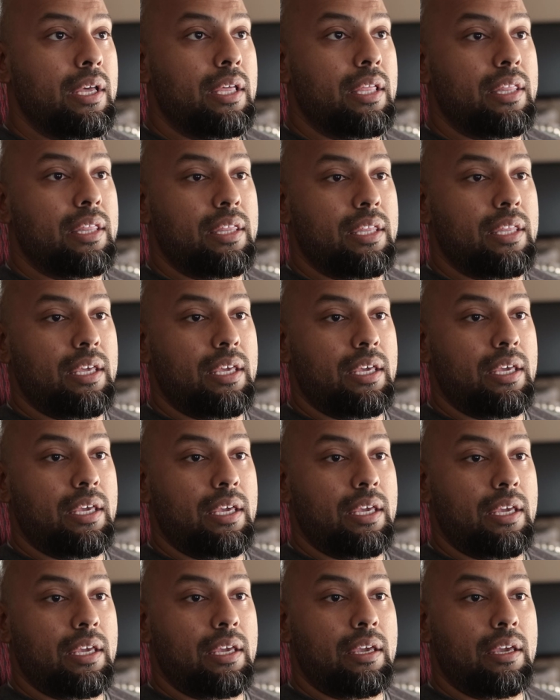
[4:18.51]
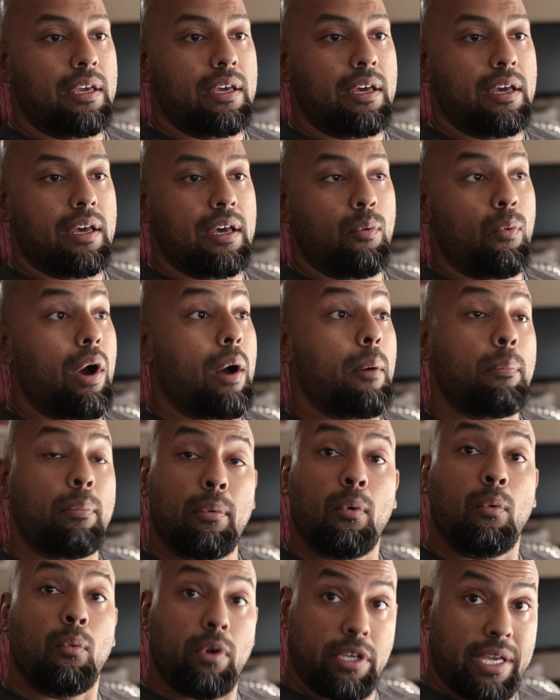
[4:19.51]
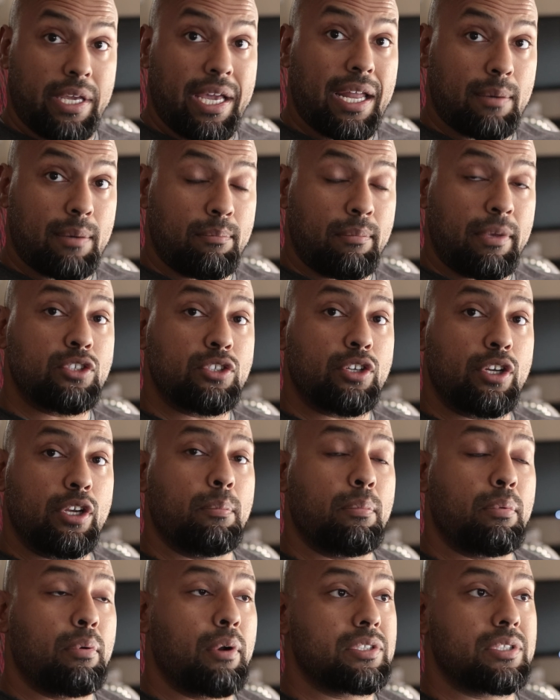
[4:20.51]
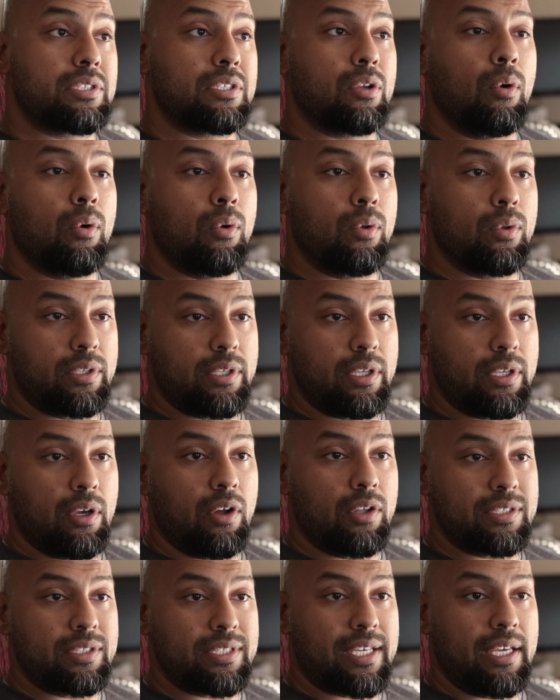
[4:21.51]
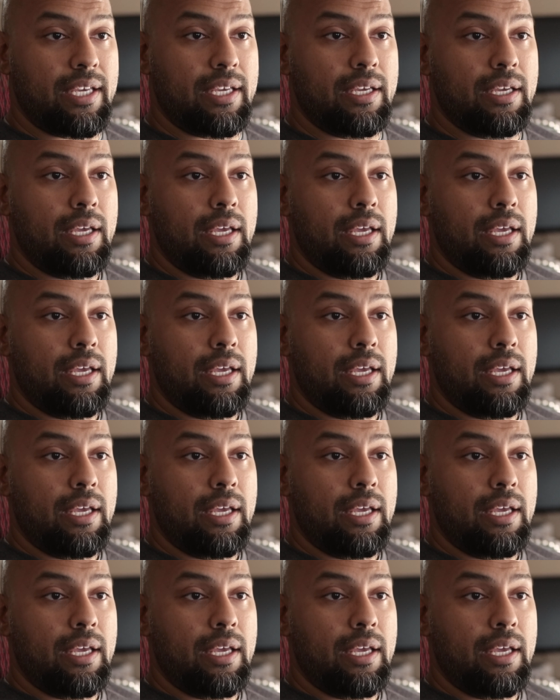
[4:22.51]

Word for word: the, uh, while you got to make sure you press and hold the Alt key,